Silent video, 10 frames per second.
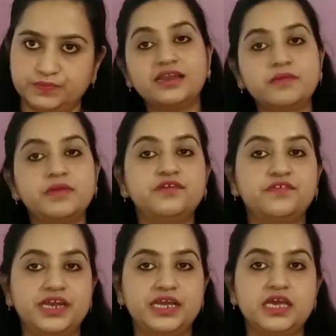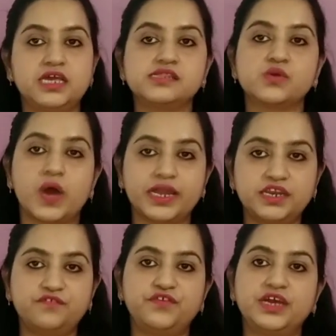Academic reading is quite
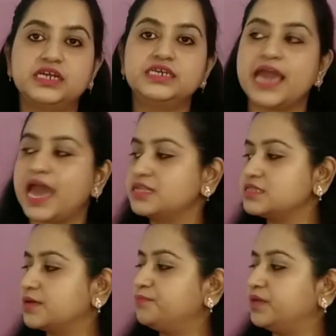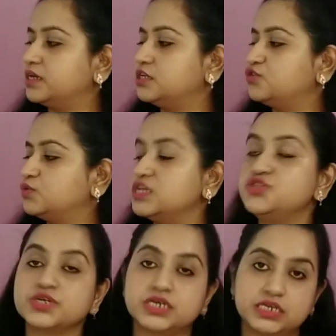difficult as compared to the
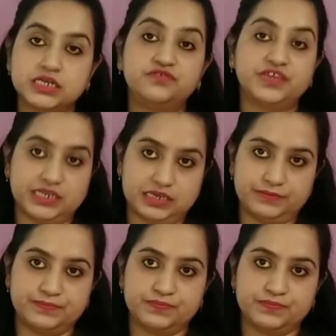journal reading.